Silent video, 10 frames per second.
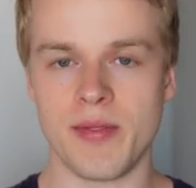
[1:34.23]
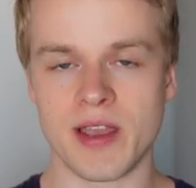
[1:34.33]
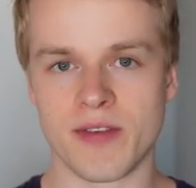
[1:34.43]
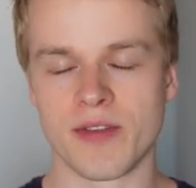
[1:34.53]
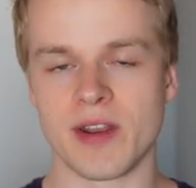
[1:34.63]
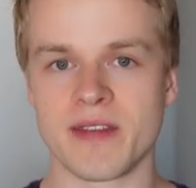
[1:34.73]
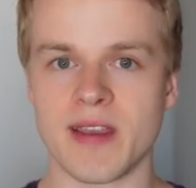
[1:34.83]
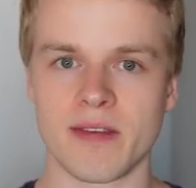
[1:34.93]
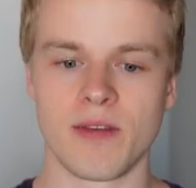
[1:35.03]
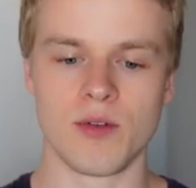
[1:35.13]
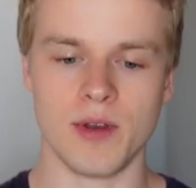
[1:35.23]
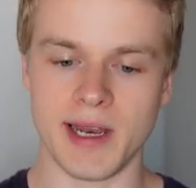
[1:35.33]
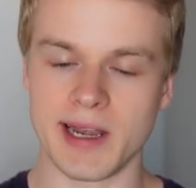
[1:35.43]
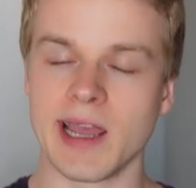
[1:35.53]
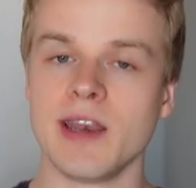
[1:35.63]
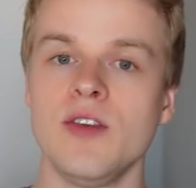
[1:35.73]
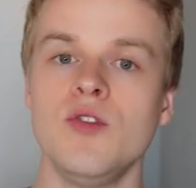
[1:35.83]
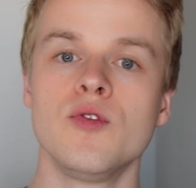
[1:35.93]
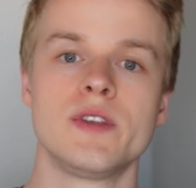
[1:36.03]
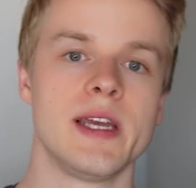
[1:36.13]
and the assistant has access to it and can
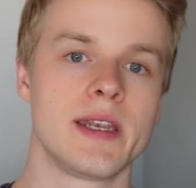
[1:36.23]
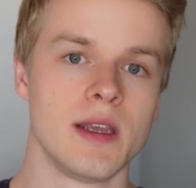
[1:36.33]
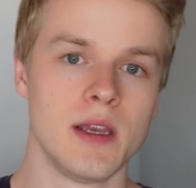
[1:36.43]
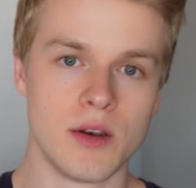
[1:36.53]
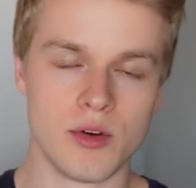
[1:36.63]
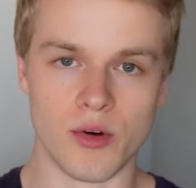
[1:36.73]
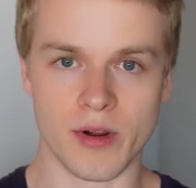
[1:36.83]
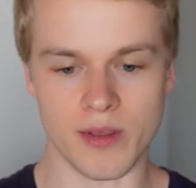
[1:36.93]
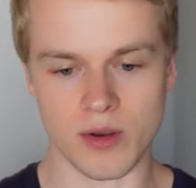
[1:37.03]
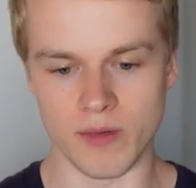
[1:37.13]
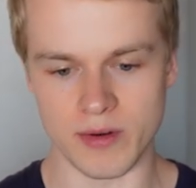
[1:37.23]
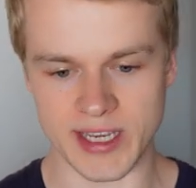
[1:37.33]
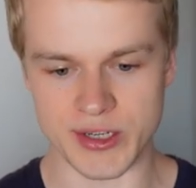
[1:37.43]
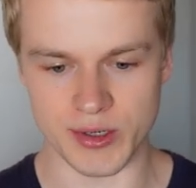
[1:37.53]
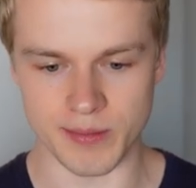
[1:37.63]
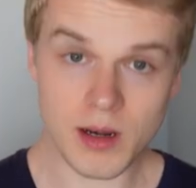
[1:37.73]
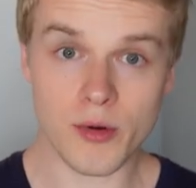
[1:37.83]
use that during the conversation.